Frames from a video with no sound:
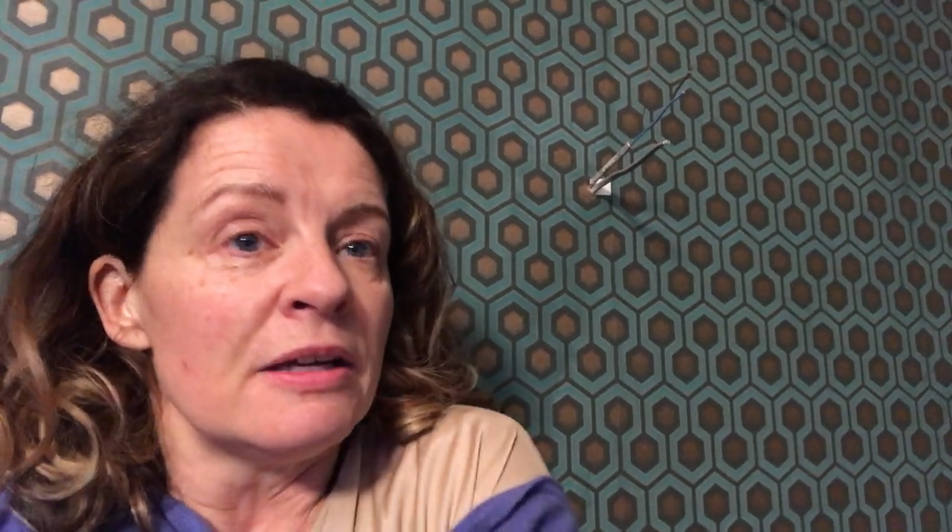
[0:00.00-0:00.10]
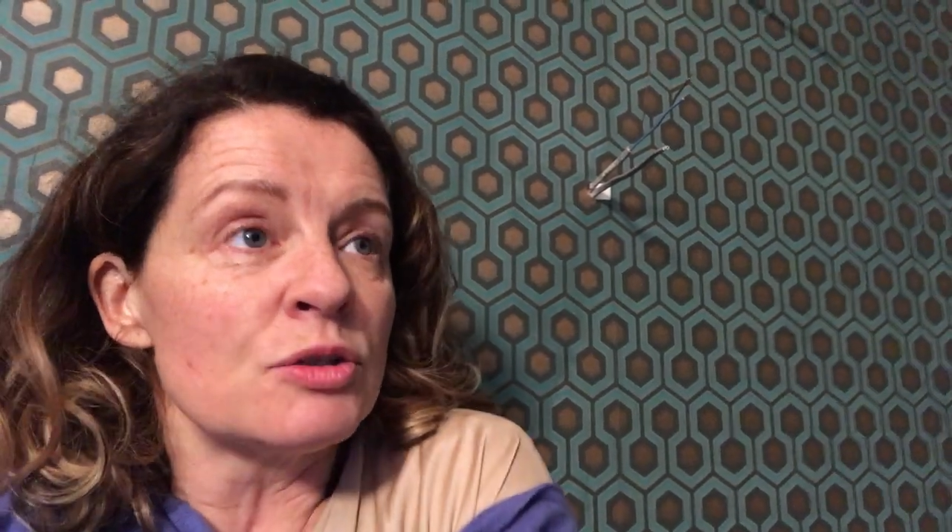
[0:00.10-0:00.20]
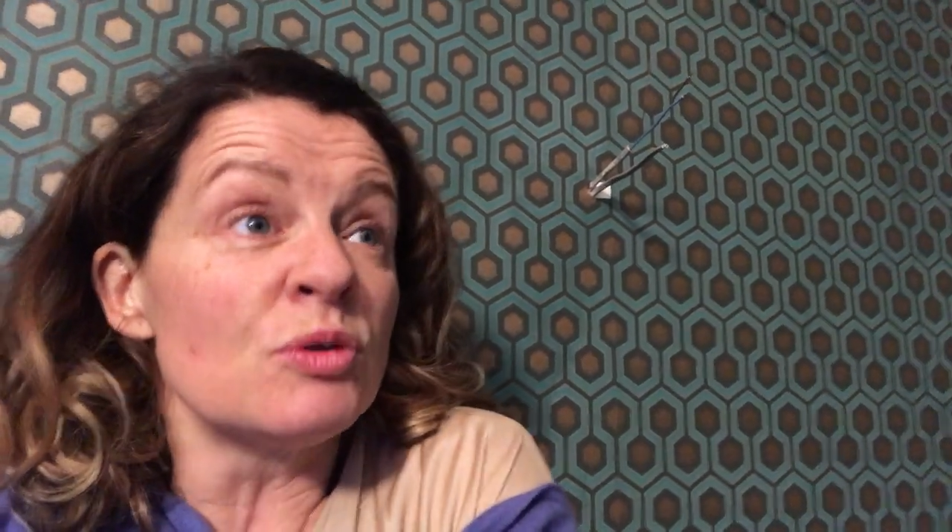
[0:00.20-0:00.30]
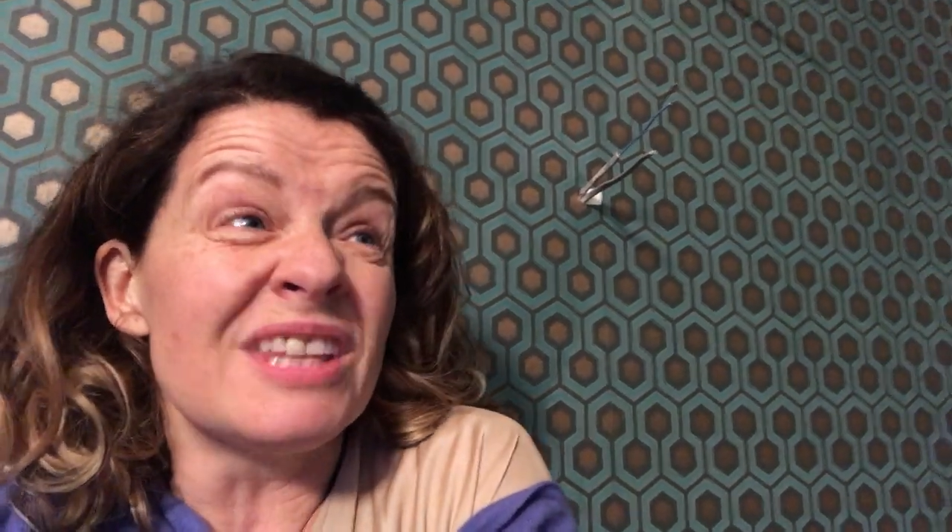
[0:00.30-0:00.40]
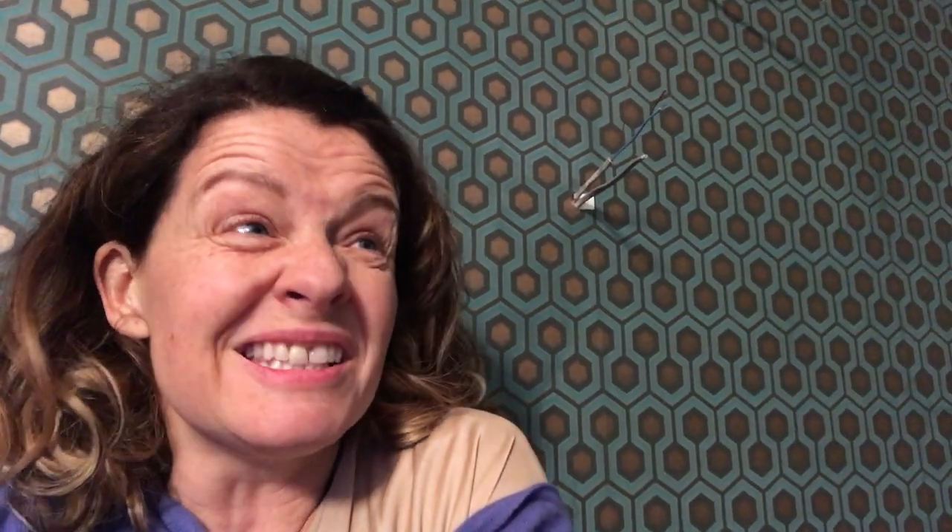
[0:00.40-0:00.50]

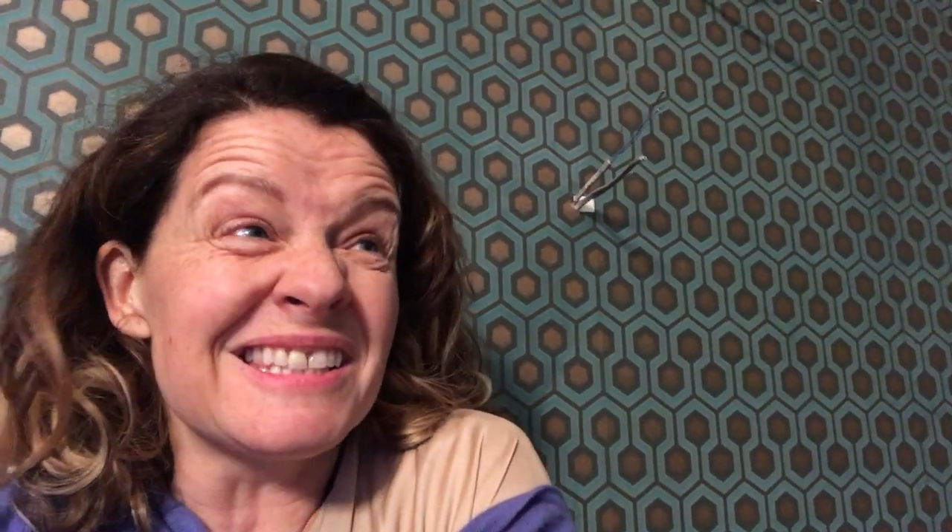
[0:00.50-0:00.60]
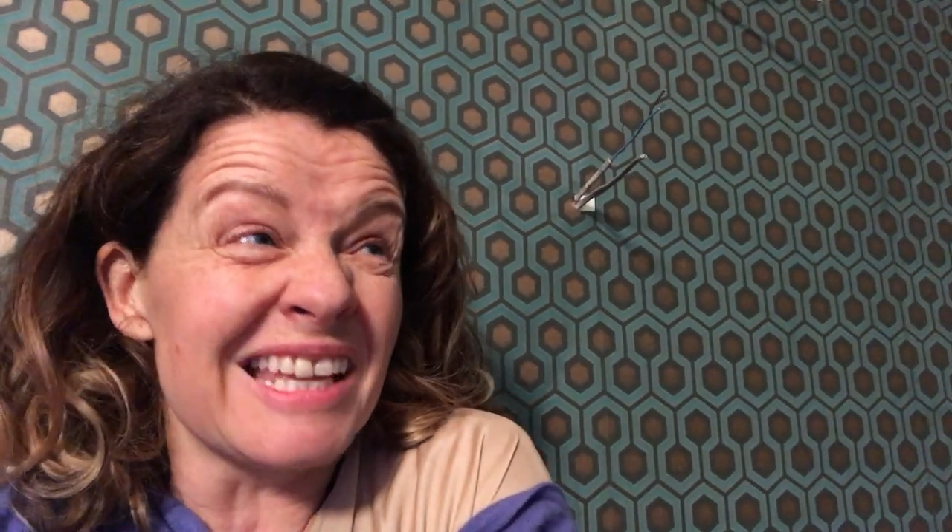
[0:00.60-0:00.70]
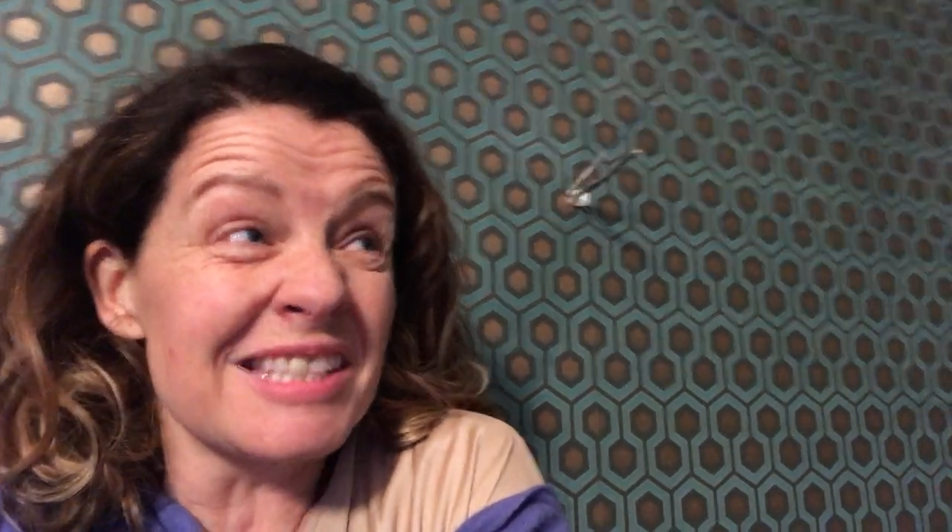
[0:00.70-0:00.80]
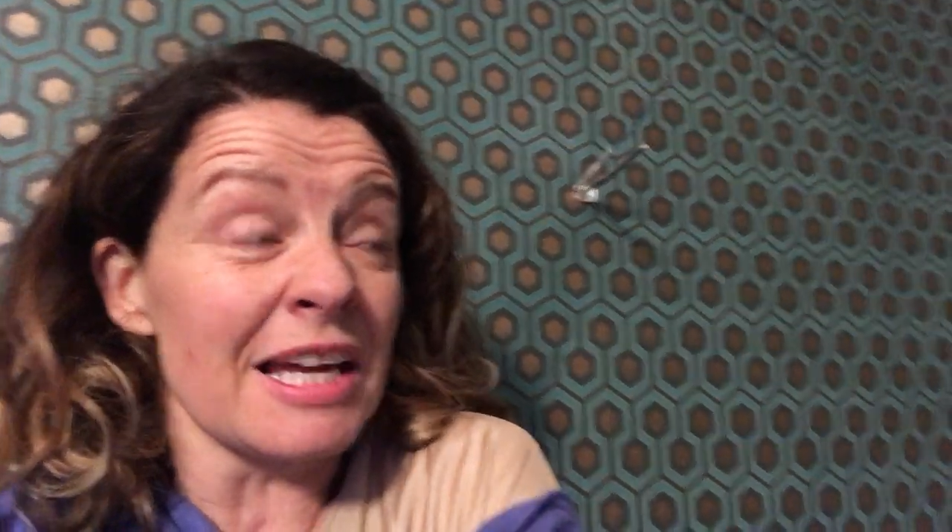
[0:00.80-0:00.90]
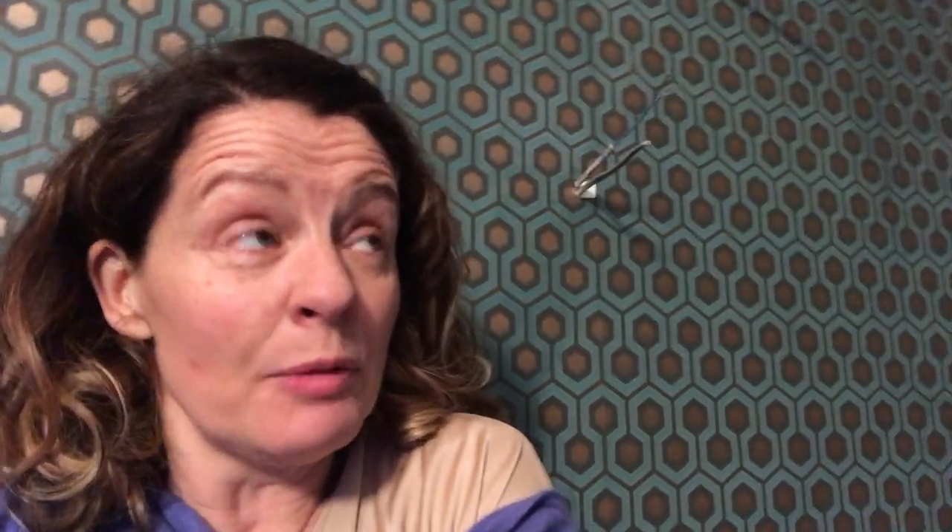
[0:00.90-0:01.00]
So that's
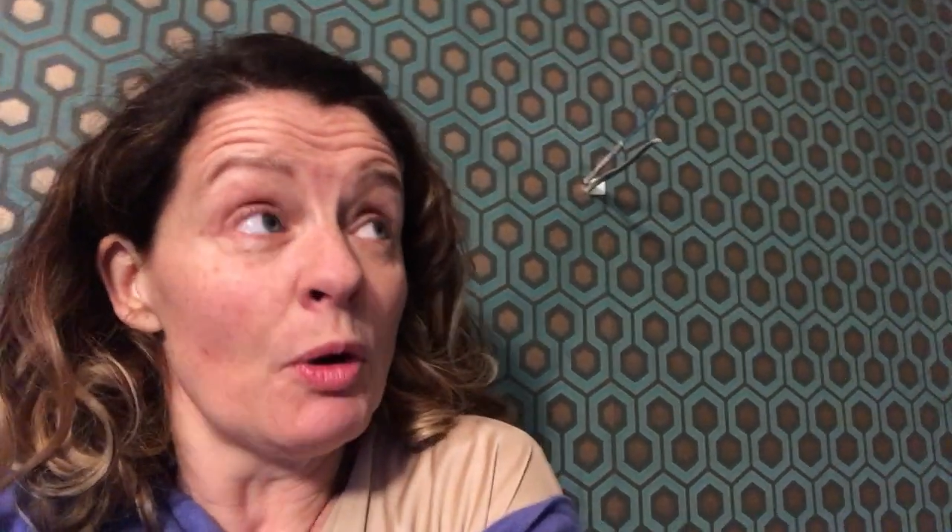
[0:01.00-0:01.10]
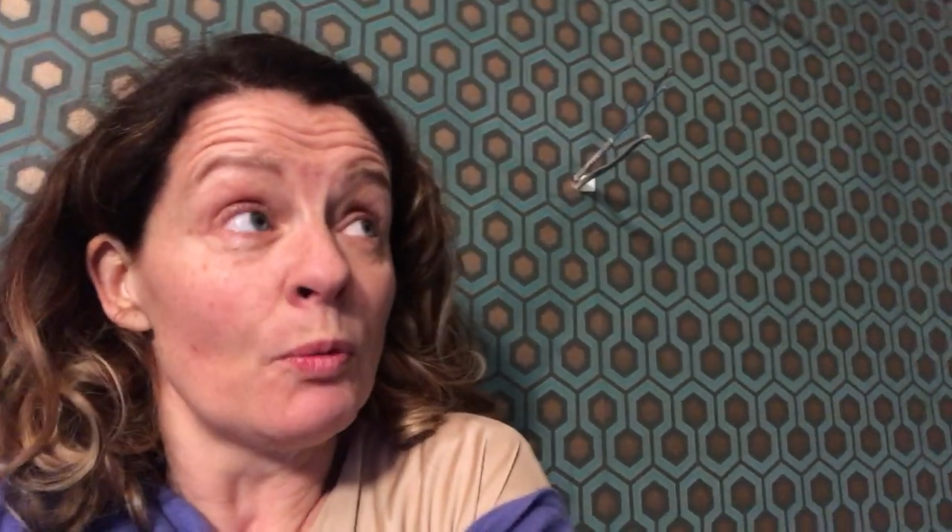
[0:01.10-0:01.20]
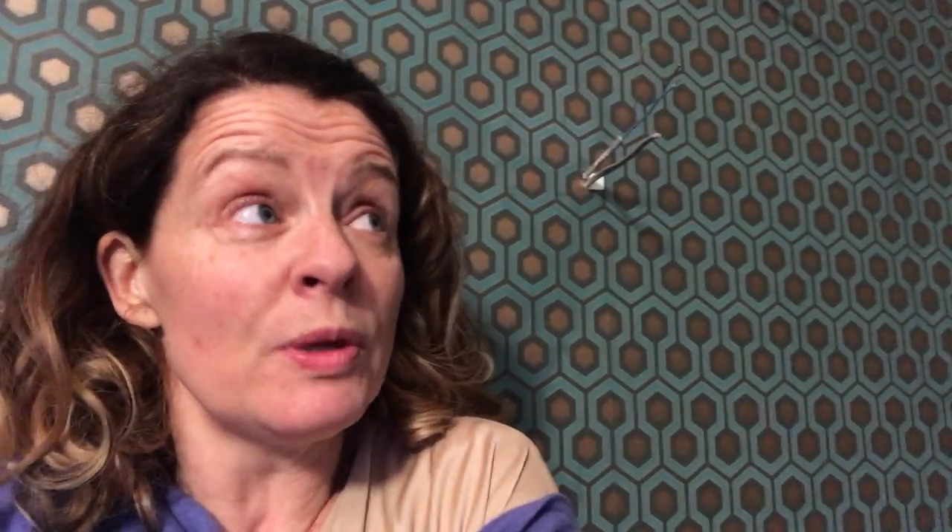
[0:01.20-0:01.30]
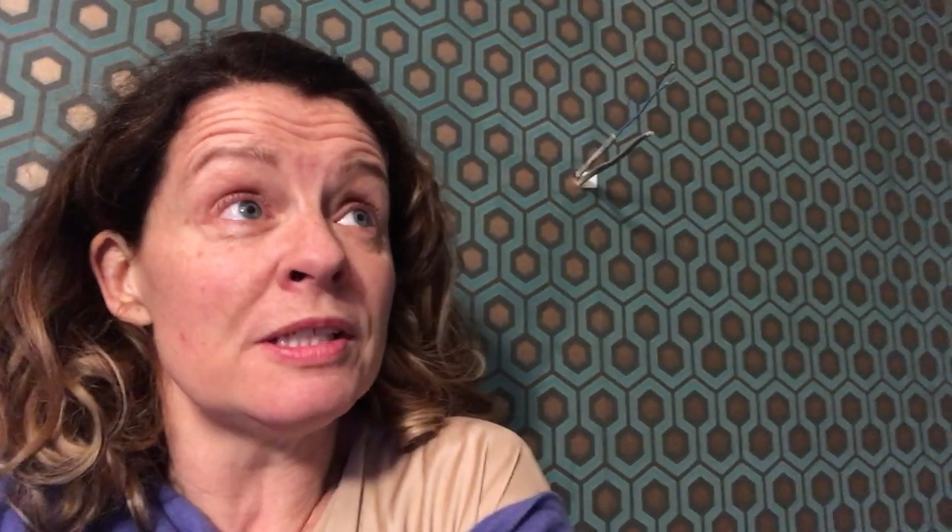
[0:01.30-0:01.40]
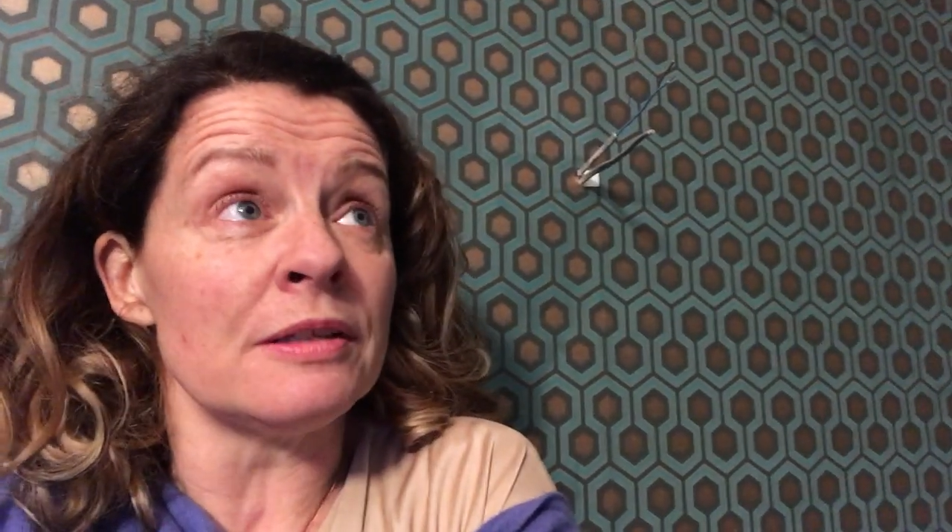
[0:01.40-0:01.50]
that's kind of
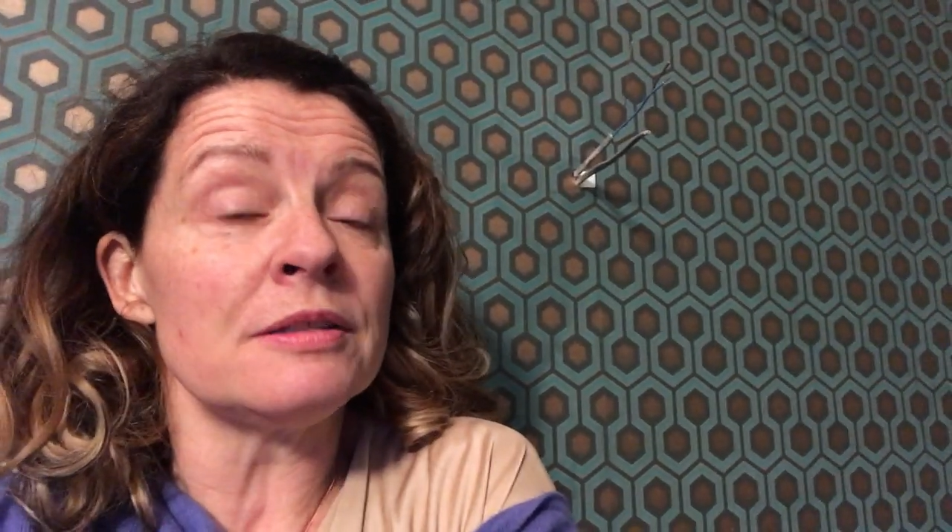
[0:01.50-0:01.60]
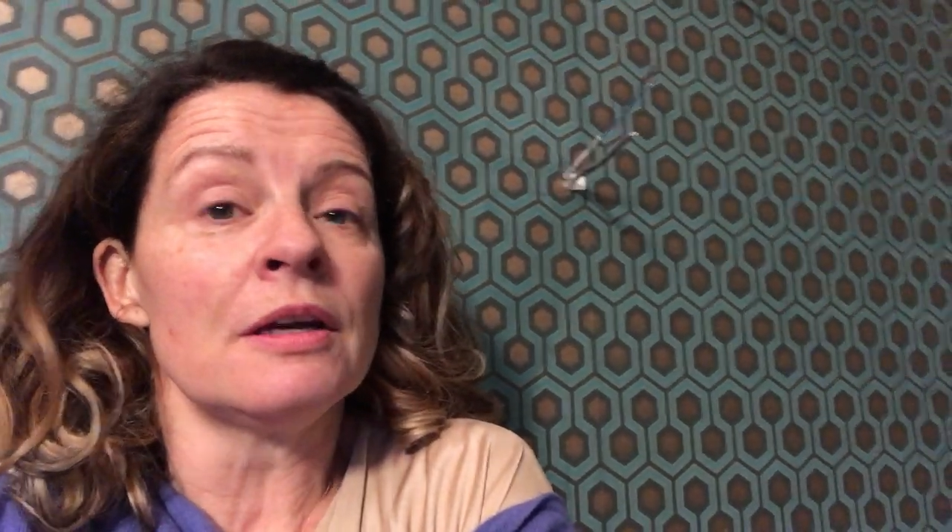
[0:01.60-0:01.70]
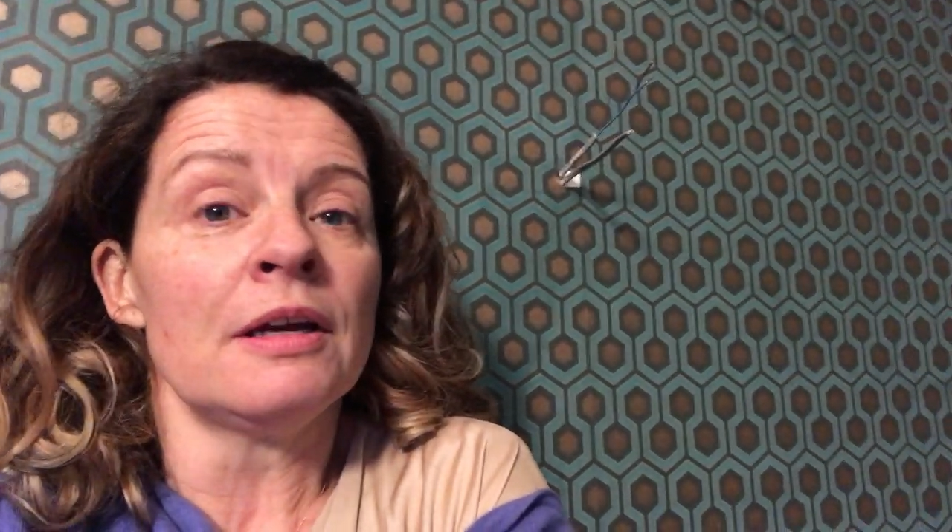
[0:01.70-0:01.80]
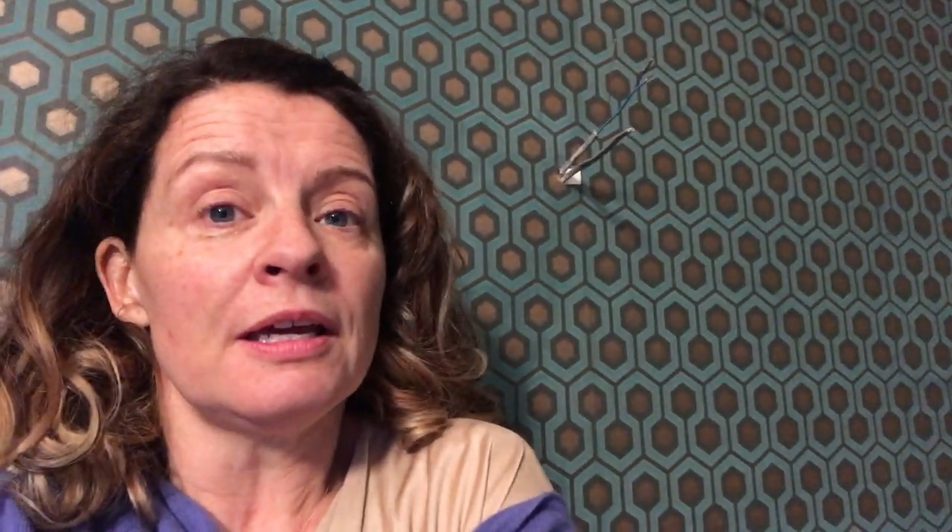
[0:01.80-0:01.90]
what we did